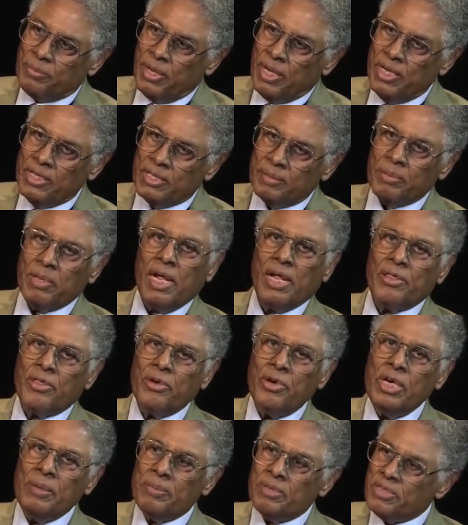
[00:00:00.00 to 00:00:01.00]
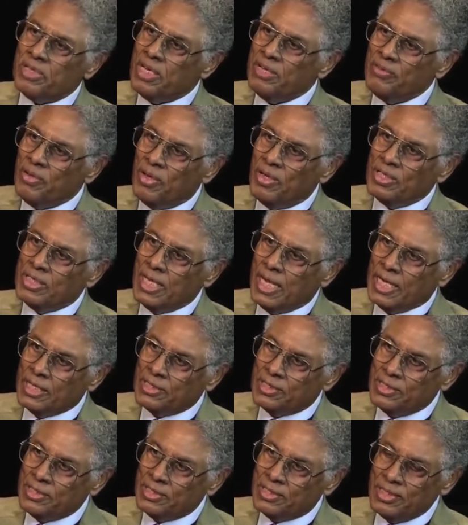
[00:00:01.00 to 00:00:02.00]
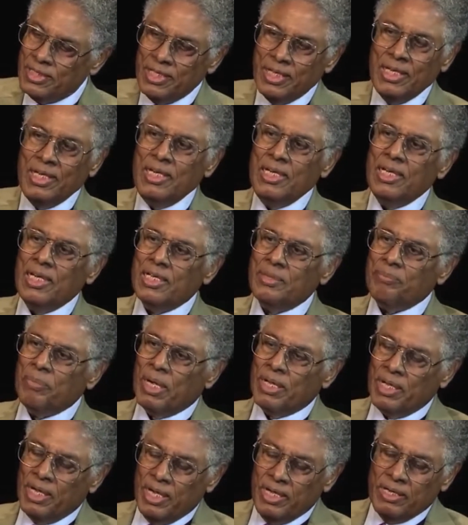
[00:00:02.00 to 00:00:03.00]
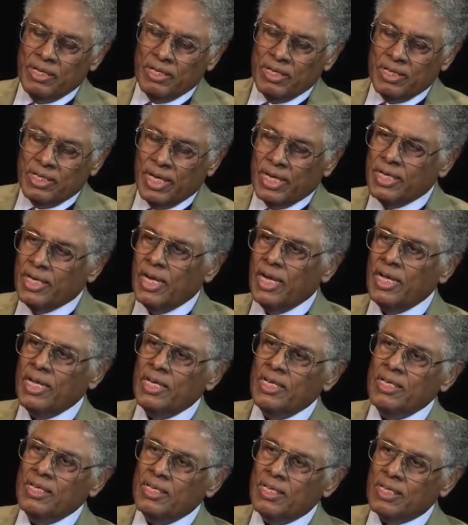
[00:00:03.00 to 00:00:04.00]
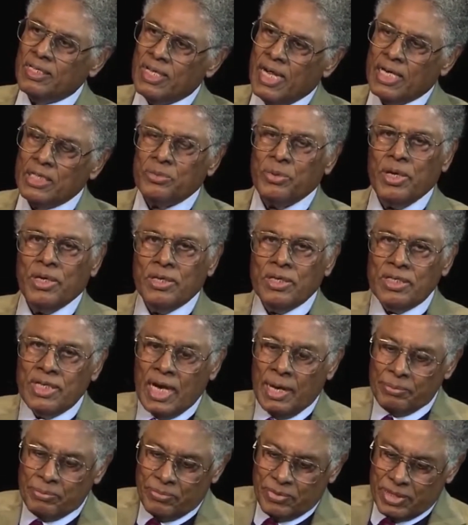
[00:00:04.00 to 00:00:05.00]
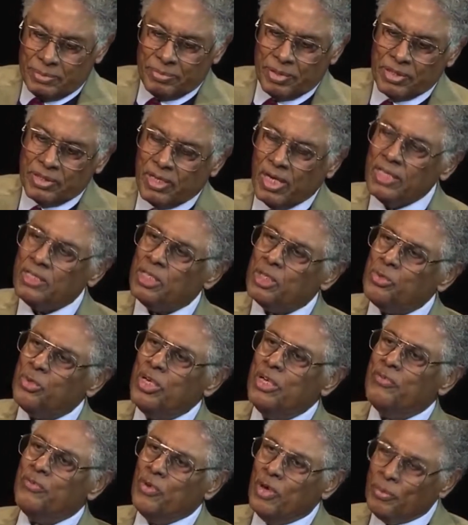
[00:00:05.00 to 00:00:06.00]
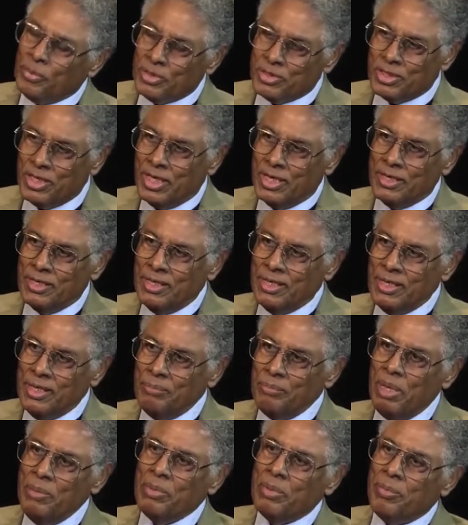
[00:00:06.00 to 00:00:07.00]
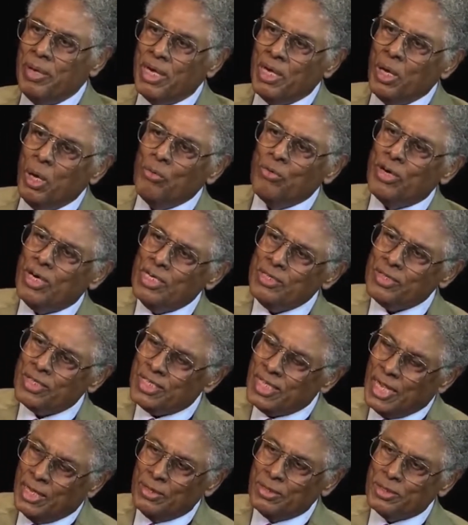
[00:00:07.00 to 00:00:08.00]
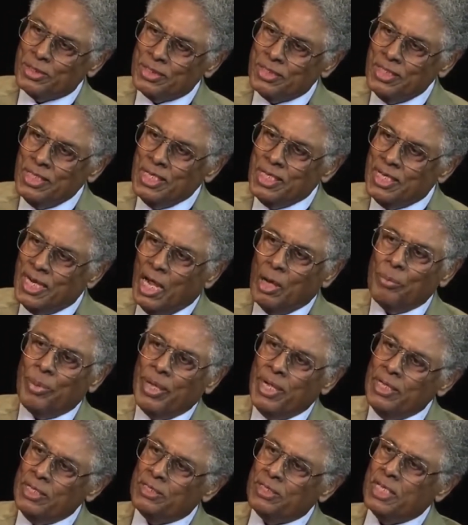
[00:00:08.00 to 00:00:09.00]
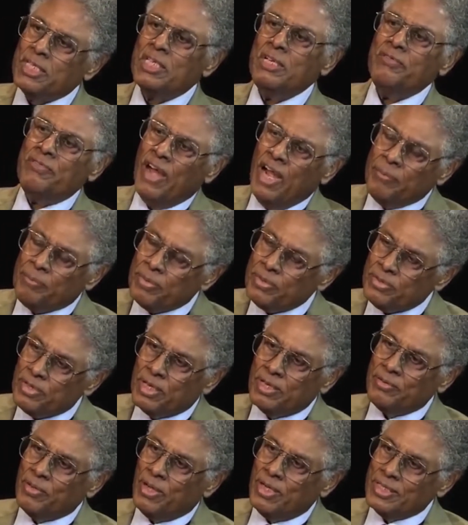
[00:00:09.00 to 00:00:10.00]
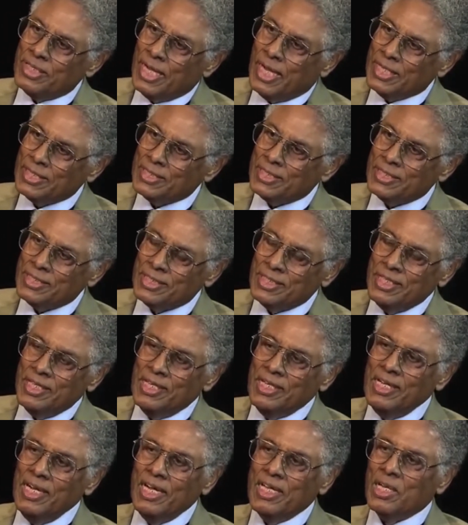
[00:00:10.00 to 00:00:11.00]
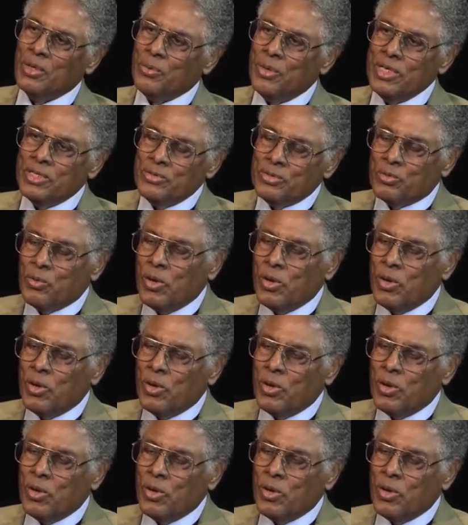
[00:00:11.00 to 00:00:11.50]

paid something like 30% of all taxes. By the end of the decade, the tax rate on the top had been cut to 24%. People making over $100,000 now paid 65% of all taxes. And the reason was